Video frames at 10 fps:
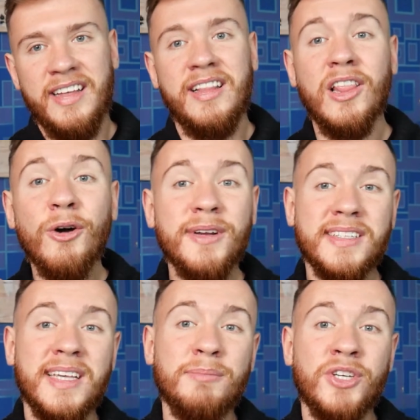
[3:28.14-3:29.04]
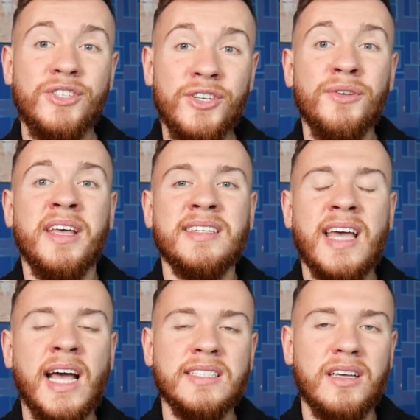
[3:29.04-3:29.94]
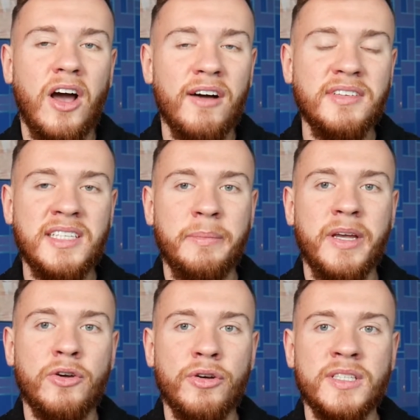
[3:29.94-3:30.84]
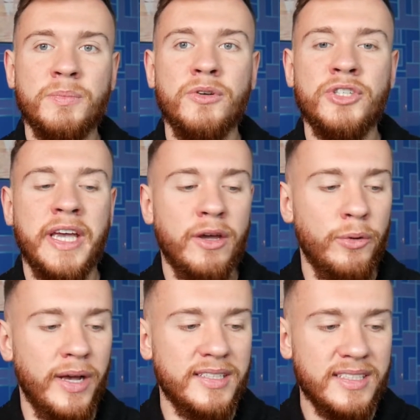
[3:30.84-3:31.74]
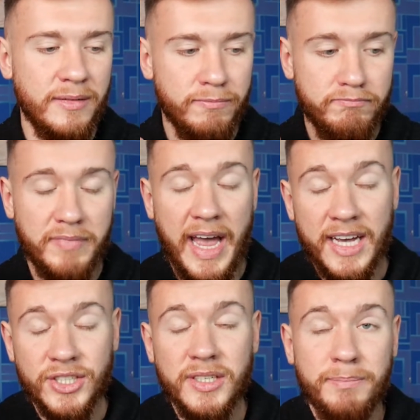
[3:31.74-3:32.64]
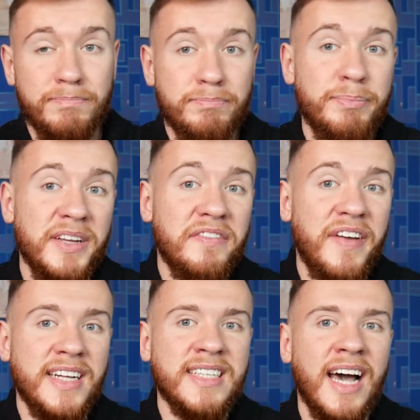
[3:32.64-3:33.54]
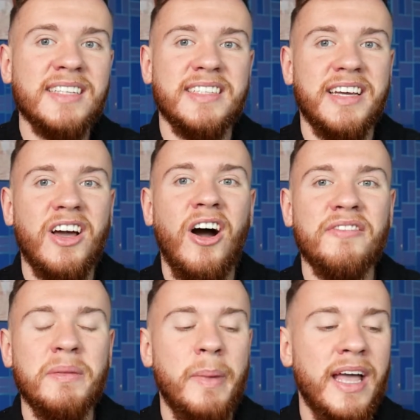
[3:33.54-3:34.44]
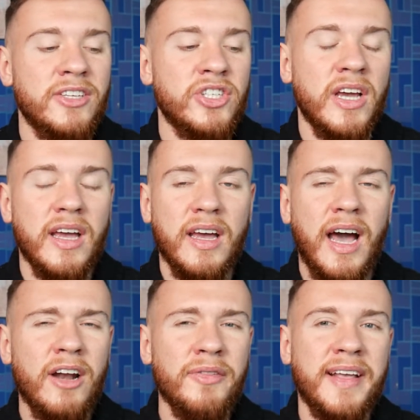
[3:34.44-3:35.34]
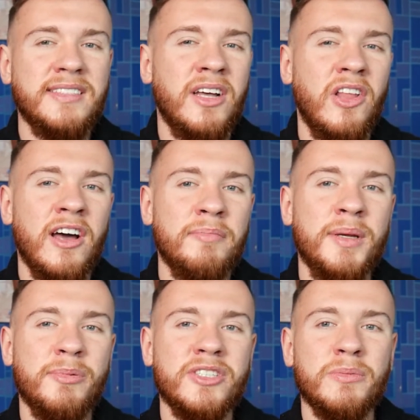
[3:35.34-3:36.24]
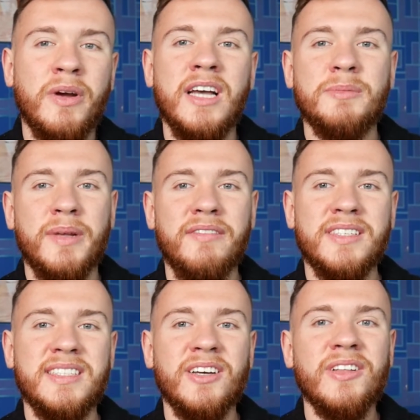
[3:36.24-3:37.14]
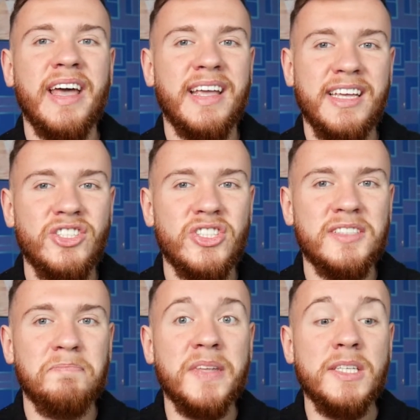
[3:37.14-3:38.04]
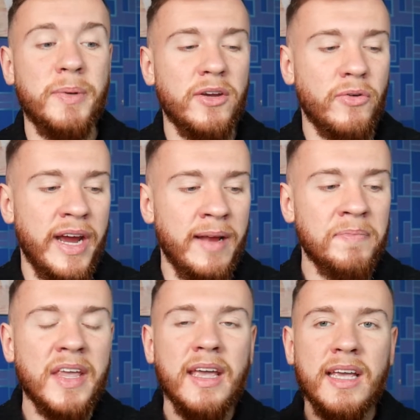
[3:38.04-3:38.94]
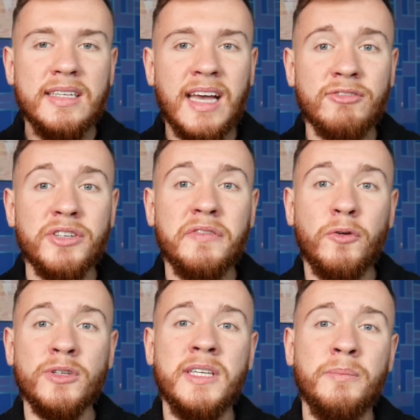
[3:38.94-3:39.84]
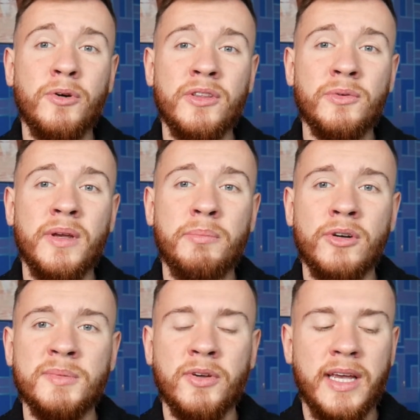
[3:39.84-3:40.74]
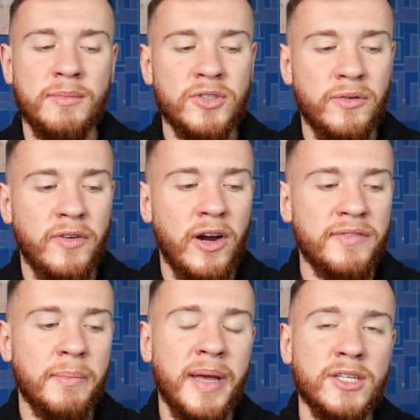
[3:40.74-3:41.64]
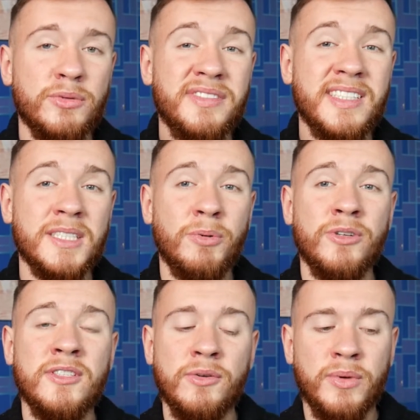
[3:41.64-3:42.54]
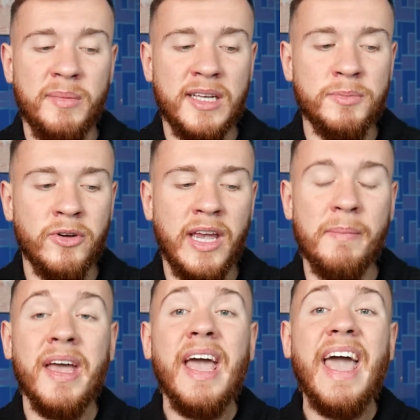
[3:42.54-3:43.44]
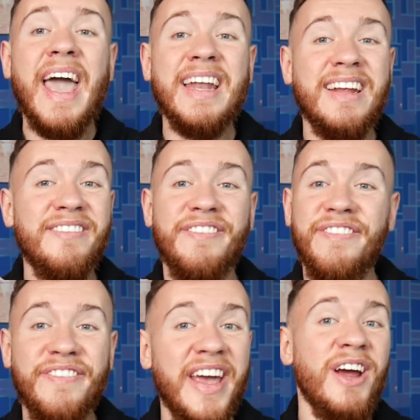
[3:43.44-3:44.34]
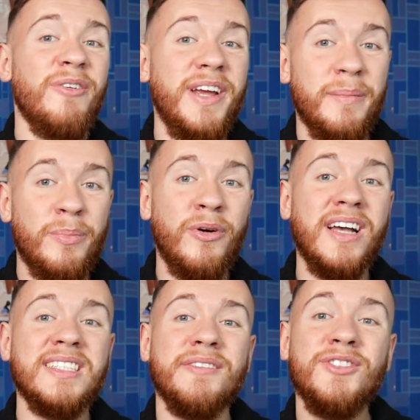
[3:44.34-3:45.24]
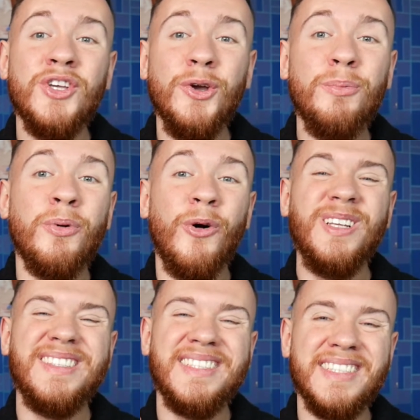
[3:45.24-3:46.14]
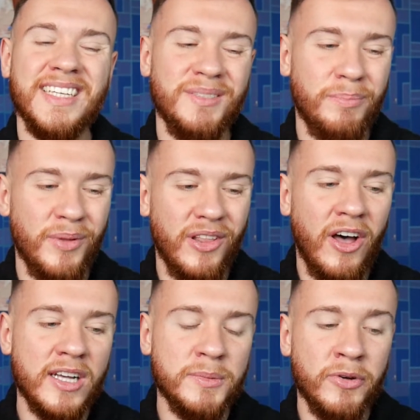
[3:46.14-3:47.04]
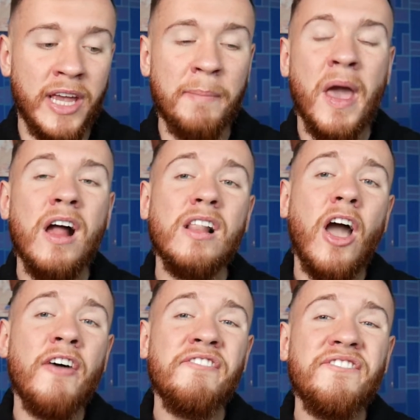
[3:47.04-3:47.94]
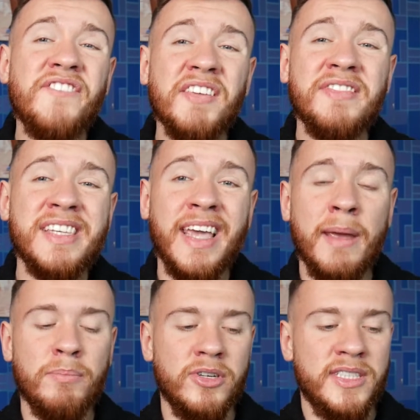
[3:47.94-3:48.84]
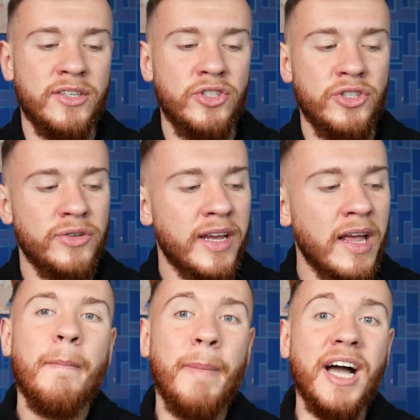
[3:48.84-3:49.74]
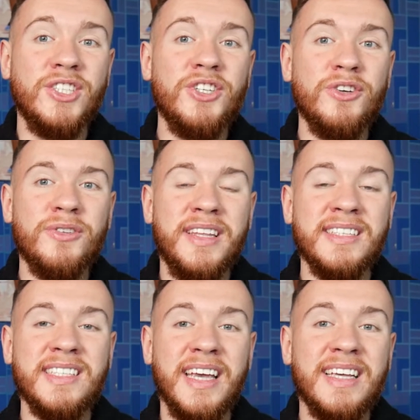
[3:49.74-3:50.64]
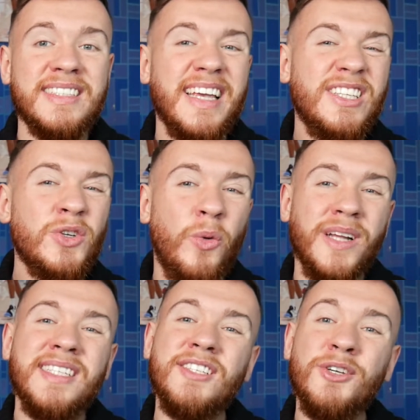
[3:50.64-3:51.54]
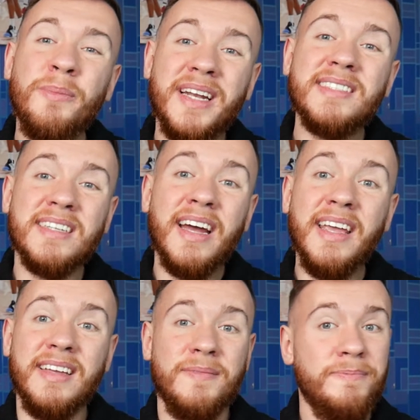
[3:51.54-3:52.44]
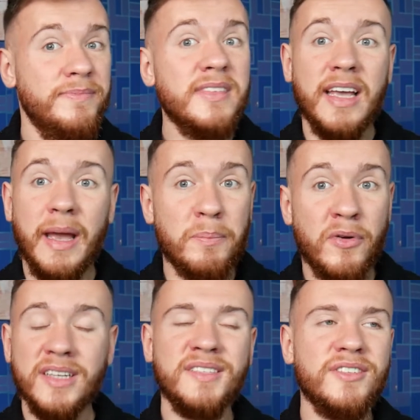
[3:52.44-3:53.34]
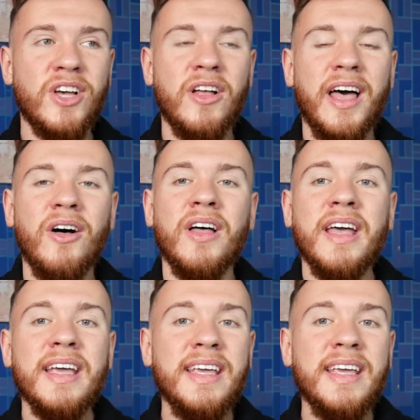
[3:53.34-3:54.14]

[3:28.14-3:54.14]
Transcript: The lone exception to this has obviously been Chris Boucher, who has actually been fantastic off the bench. I don't think to a lot of people's surprise, but even still, like, he's been great. He's averaging 14.3 points per game so far off the bench with 6.2 rebounds per game and a very impressive 2.6 blocks per game on 58% shooting. Mind you, this is in 22 minutes a night. Impressive as all hell.